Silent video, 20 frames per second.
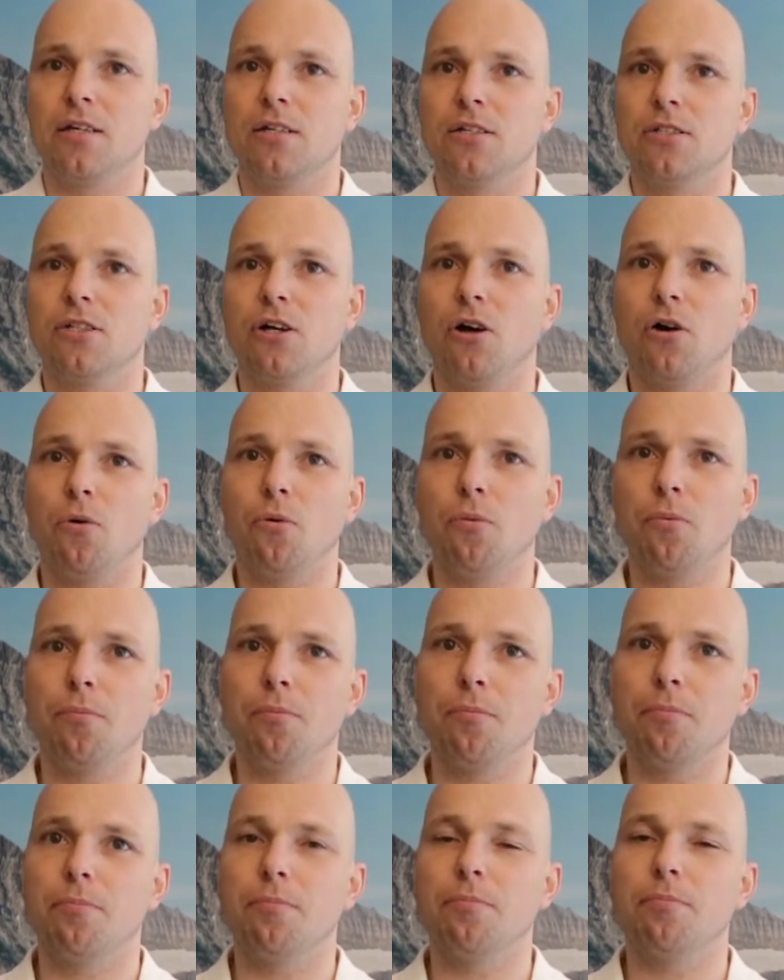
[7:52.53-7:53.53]

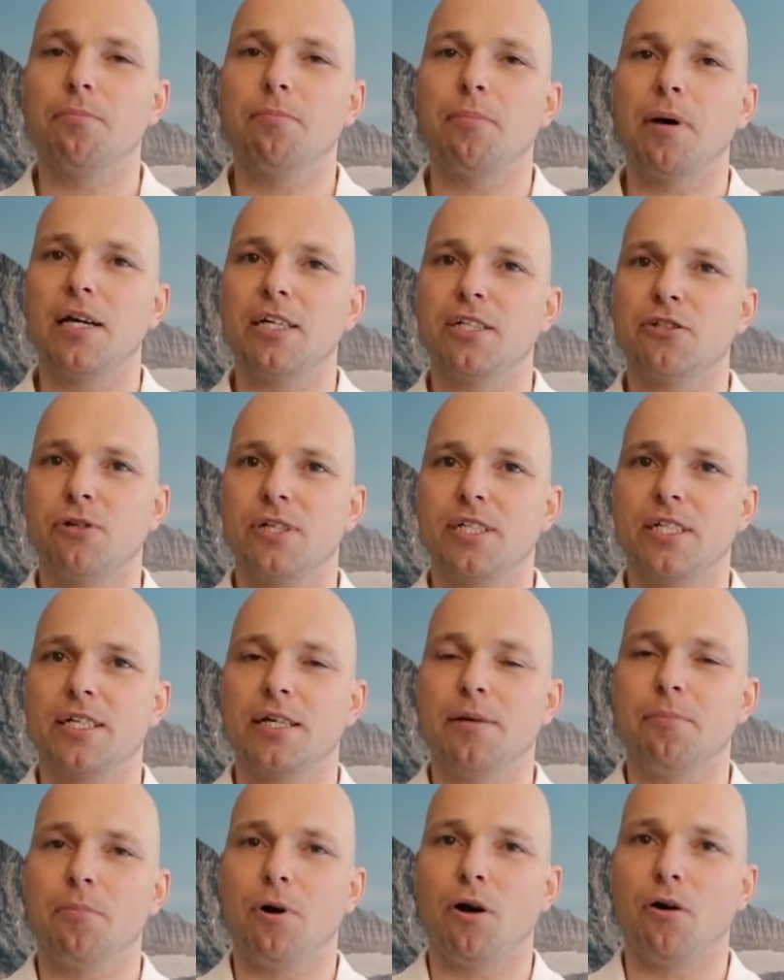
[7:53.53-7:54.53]
So by stretching
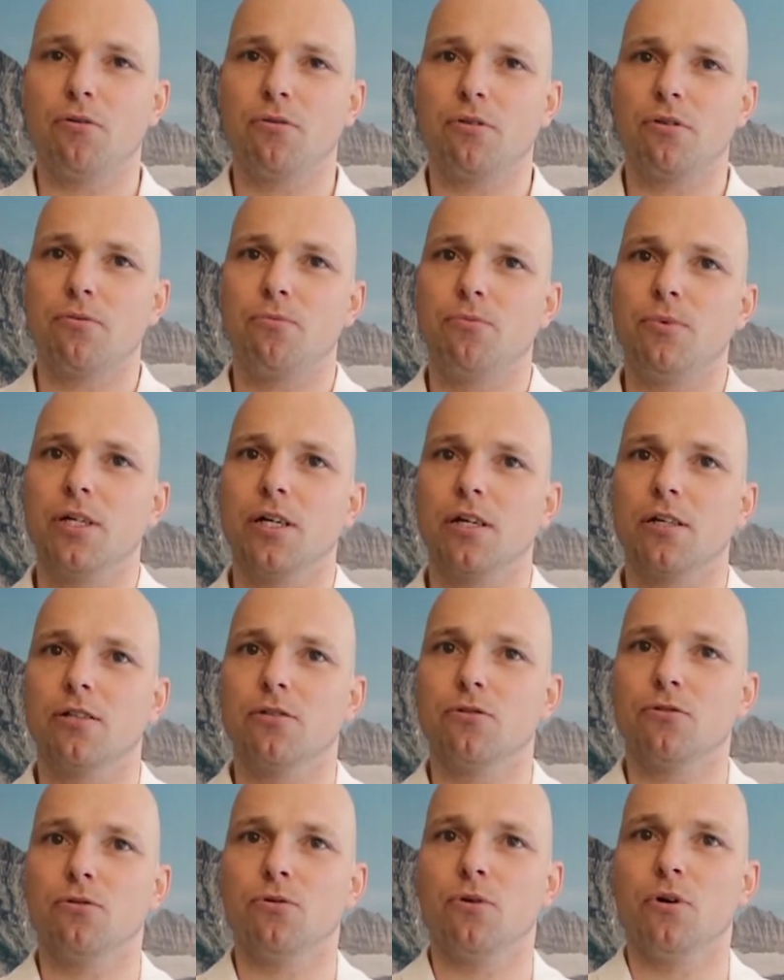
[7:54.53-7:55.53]
them both, we're going
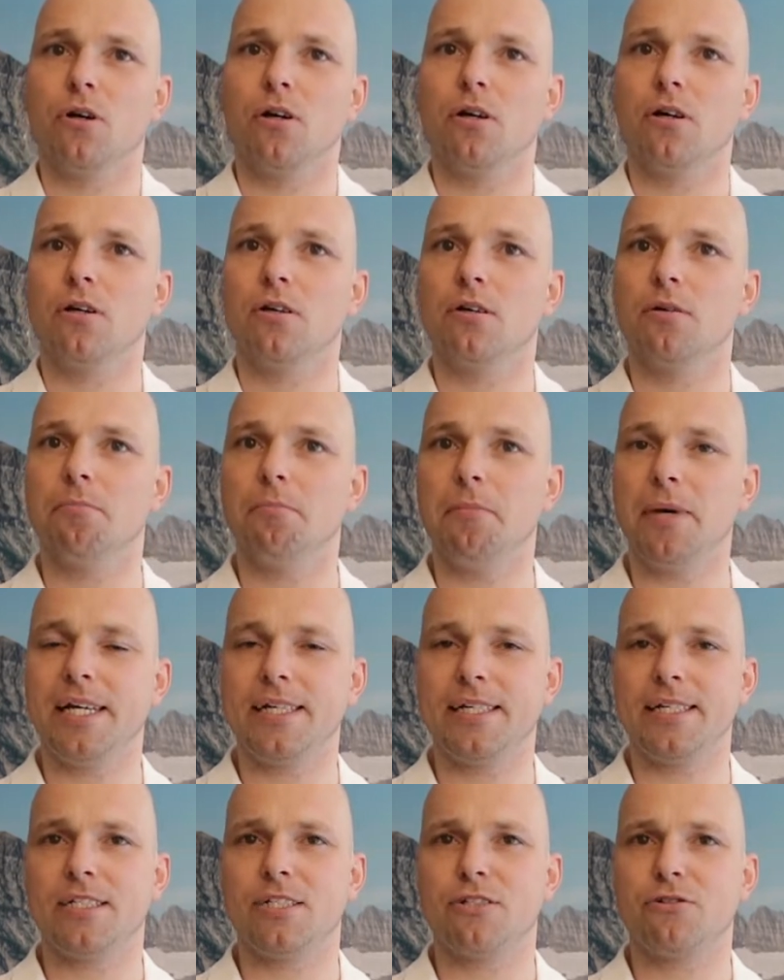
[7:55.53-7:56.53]
to
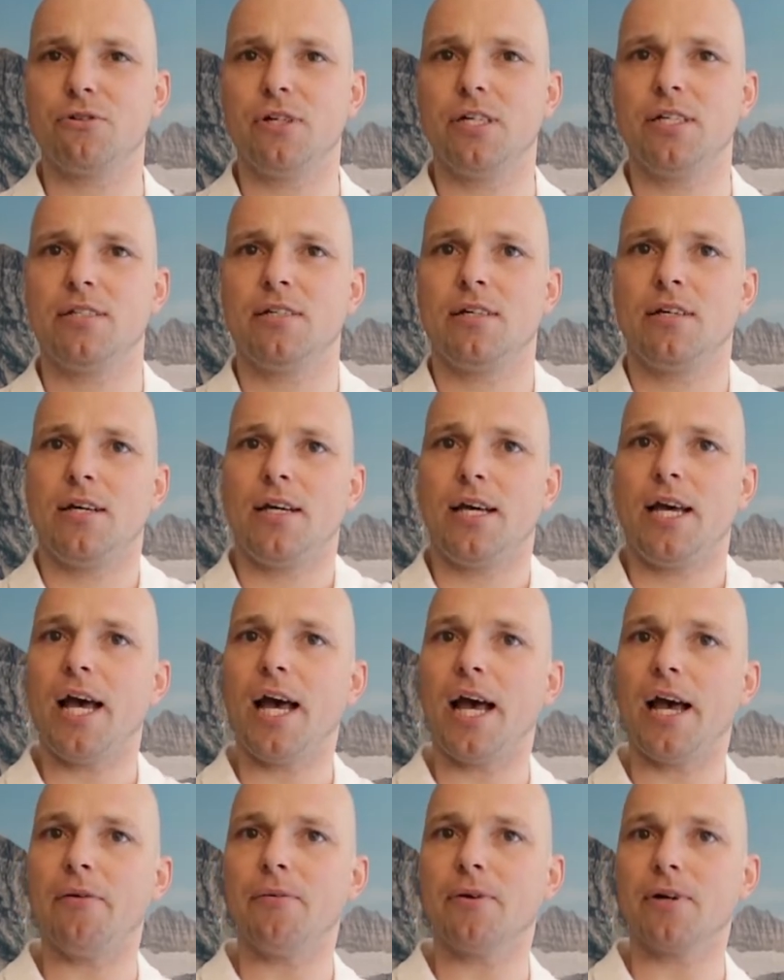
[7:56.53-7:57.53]
make this straight
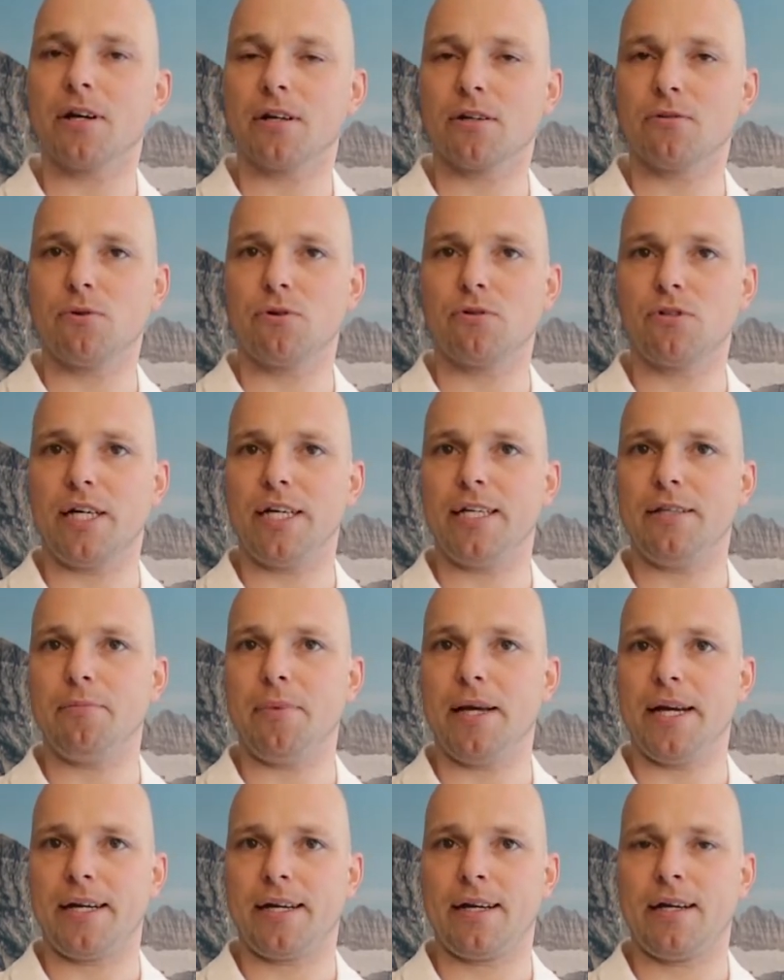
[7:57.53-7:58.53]
and we're going to rotate it
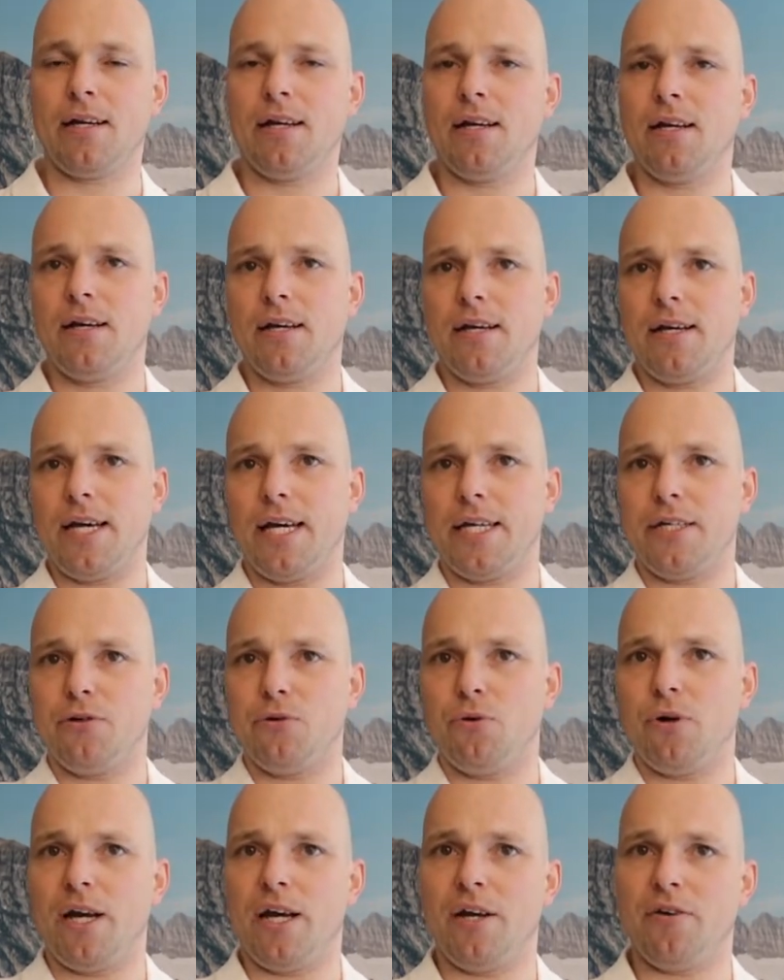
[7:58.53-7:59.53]
back and
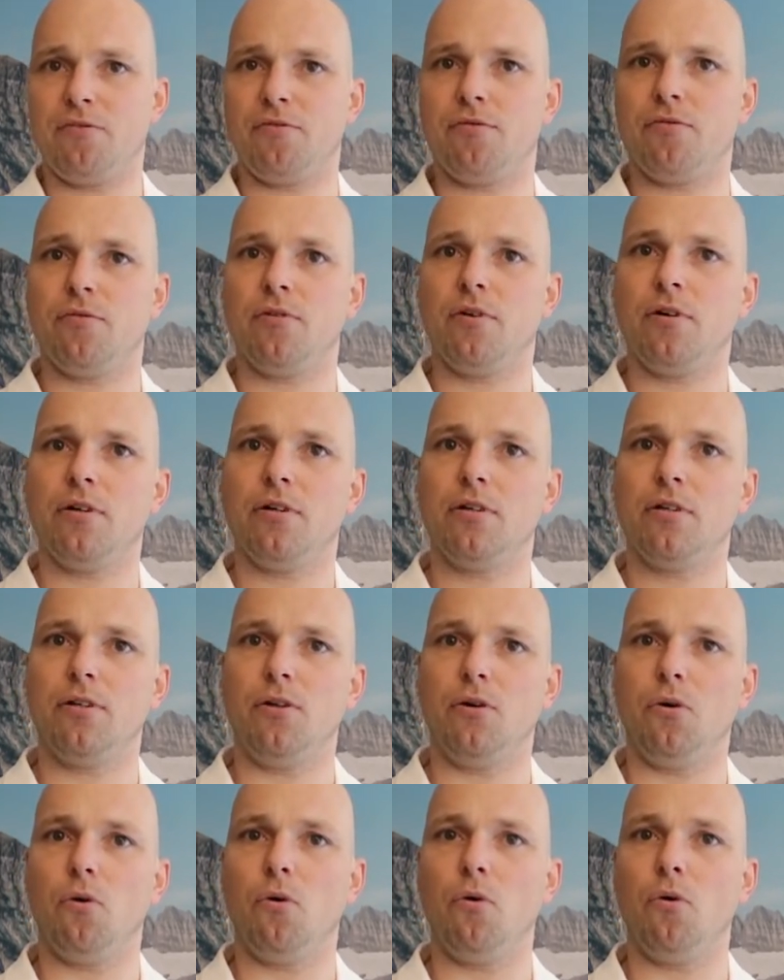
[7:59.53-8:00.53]
you have
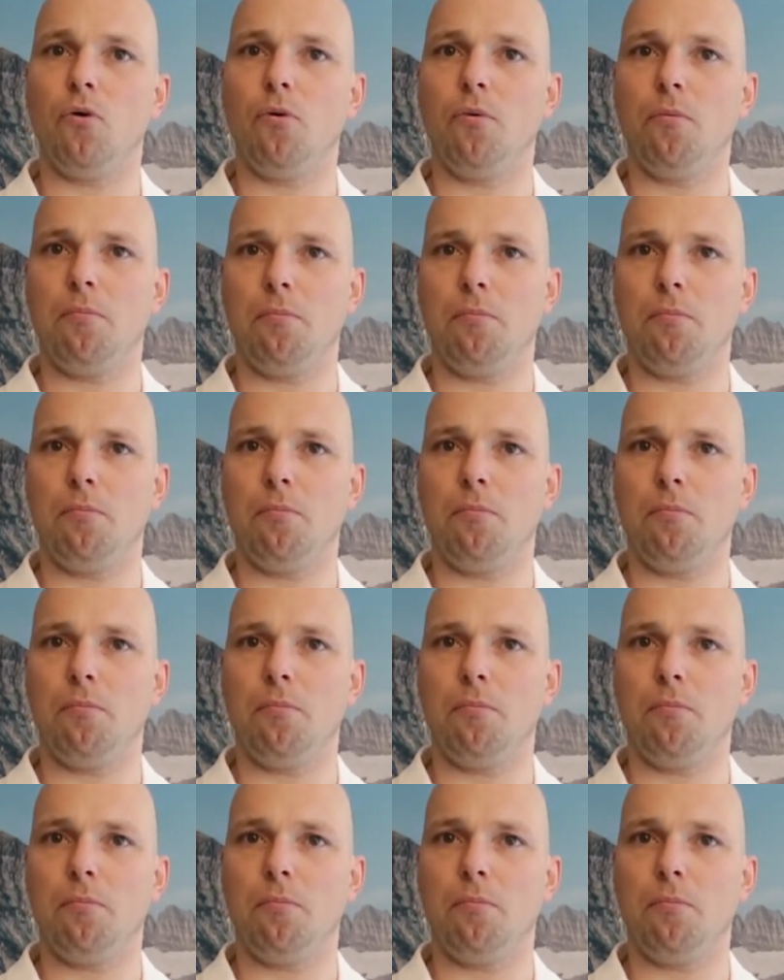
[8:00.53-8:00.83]
the whole